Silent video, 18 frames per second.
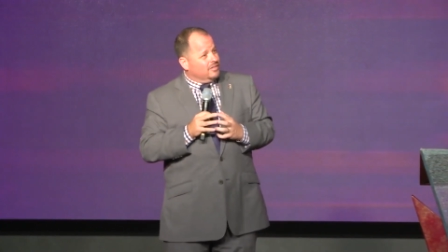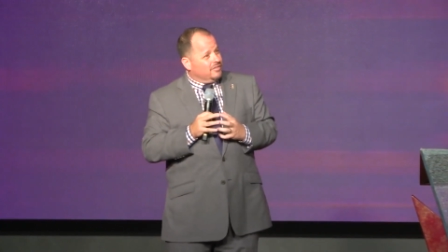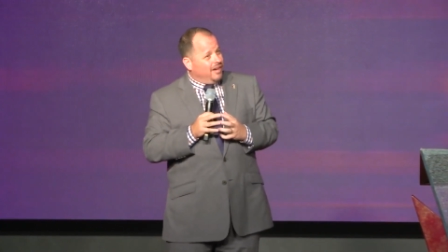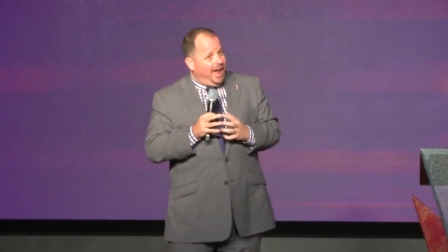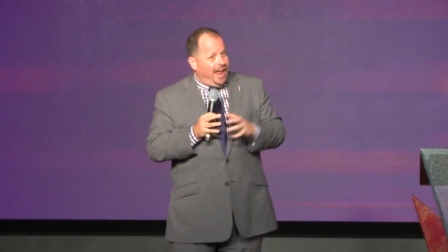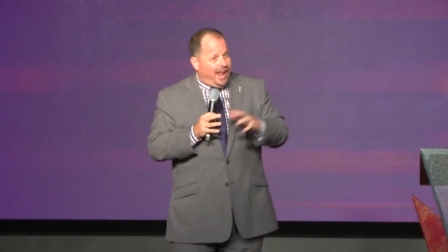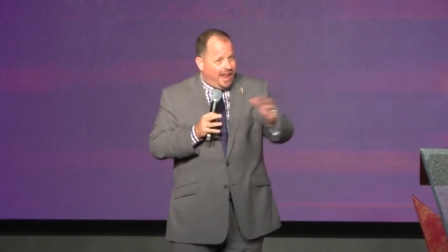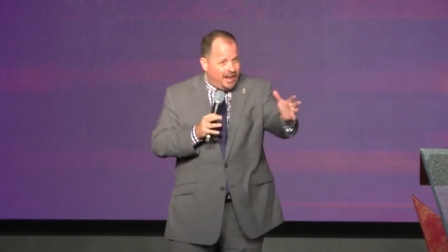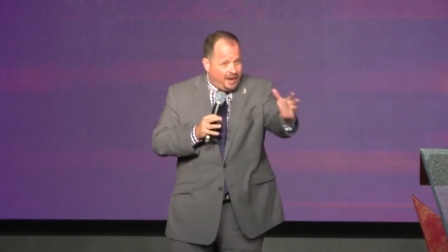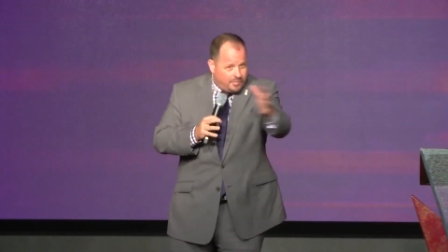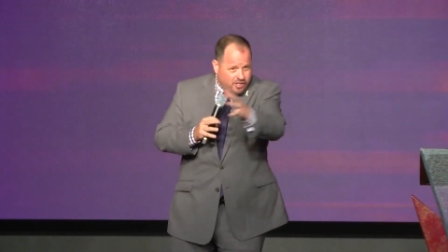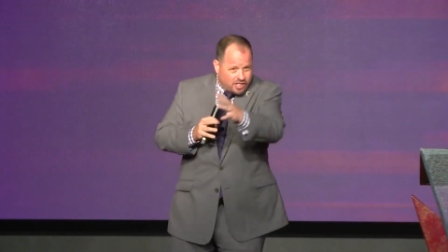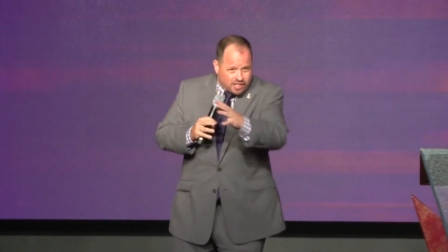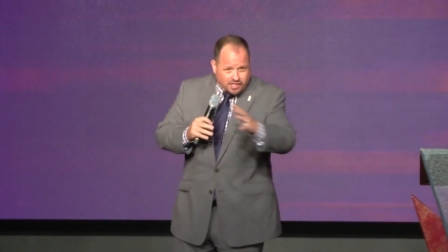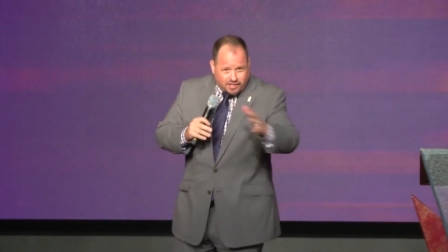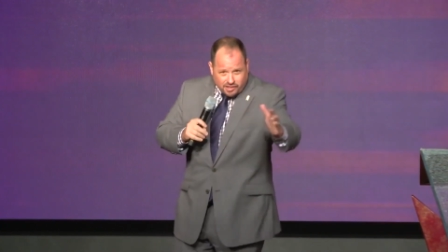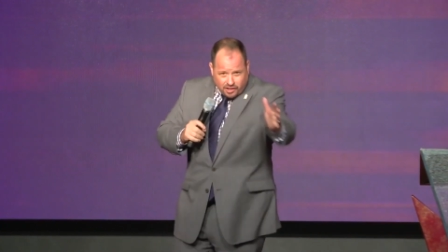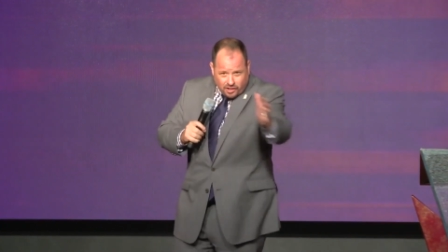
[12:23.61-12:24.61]
right? And I'm
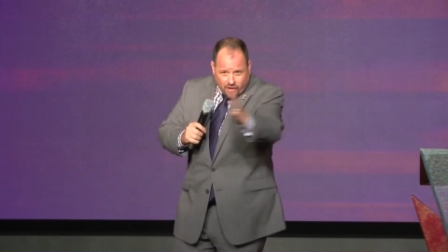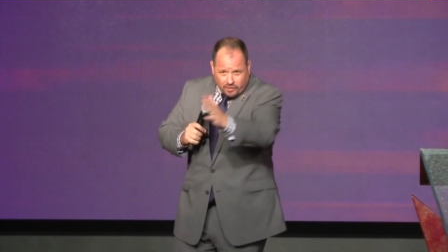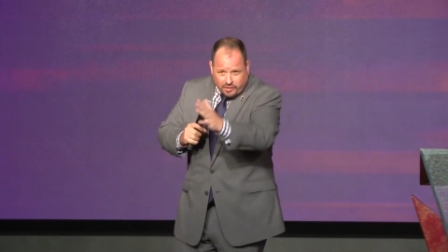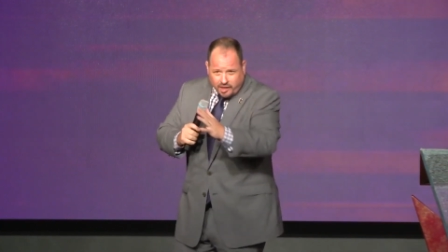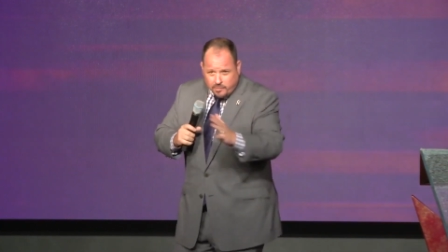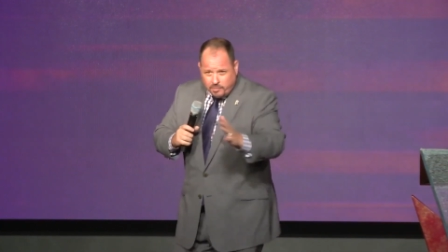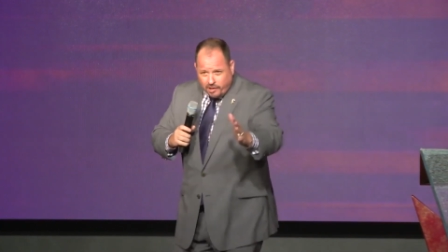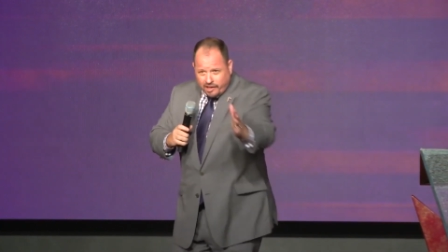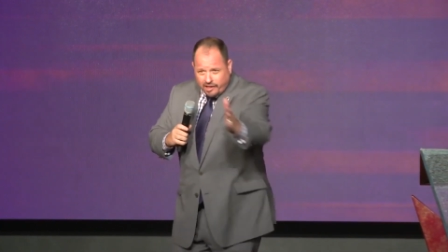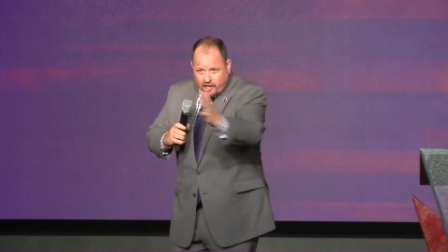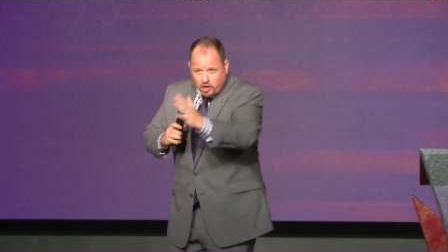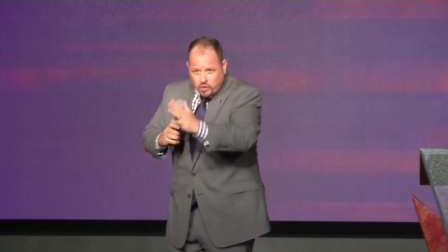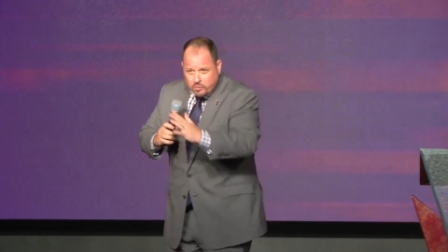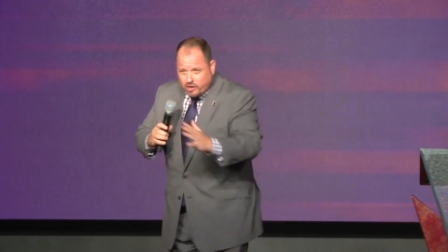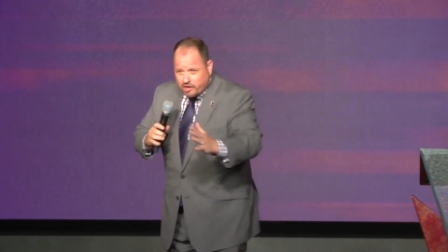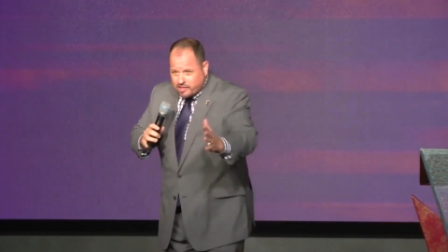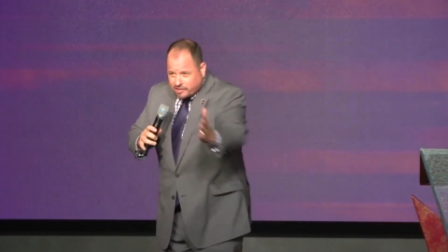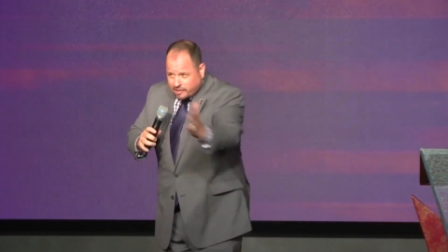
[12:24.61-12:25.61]
just, you know, keeping it
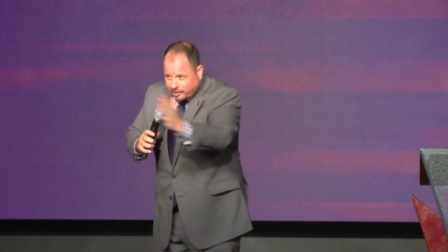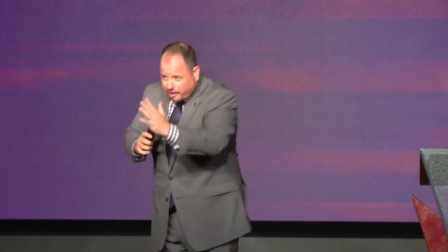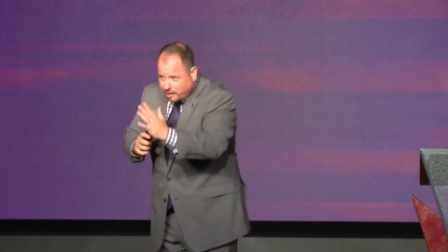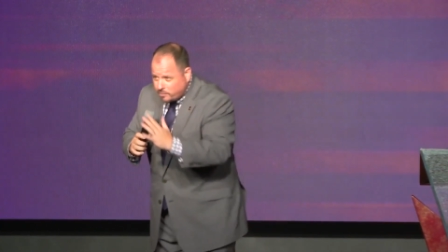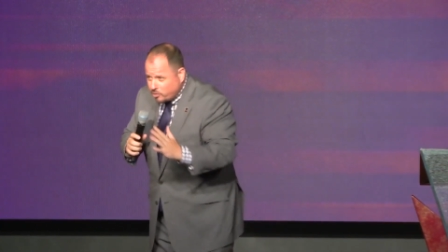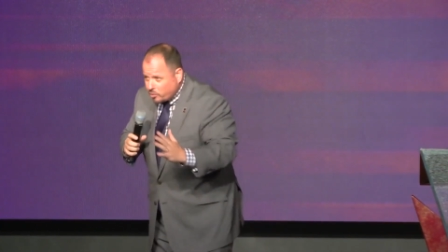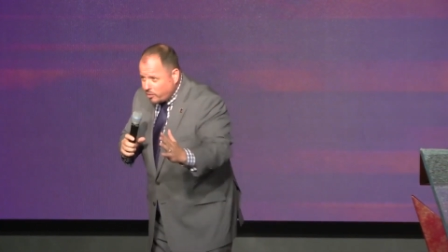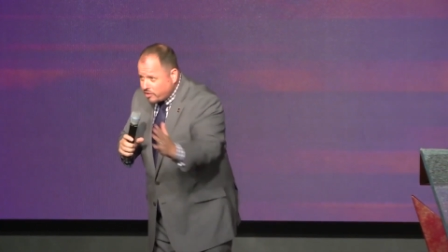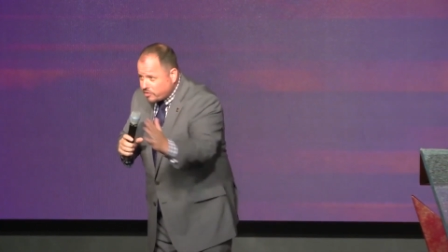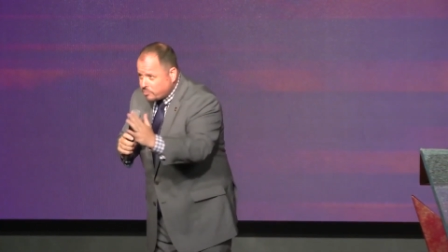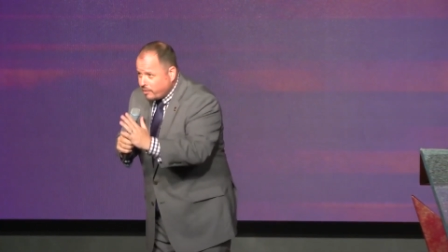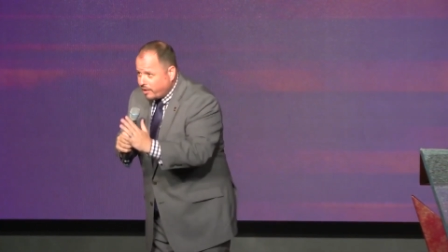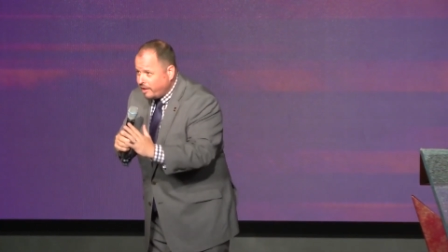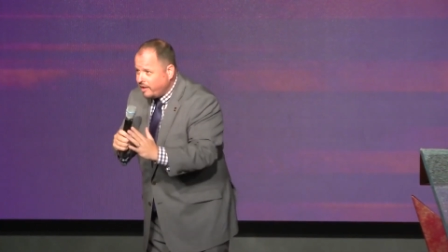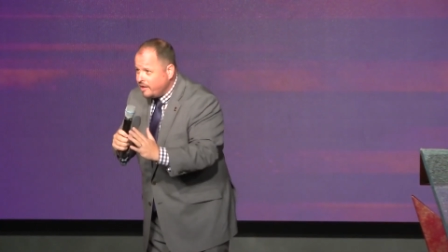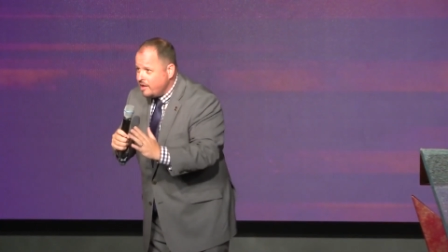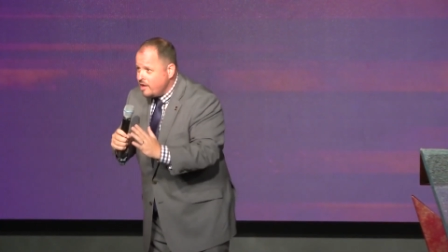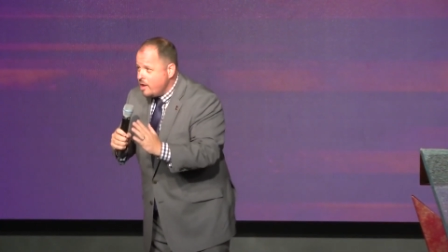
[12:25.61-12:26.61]
humorous to keep you with
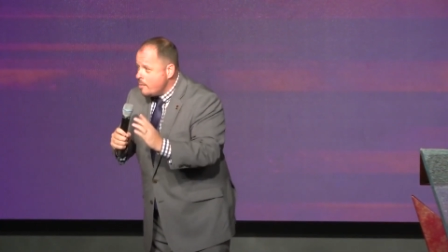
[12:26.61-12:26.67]
me.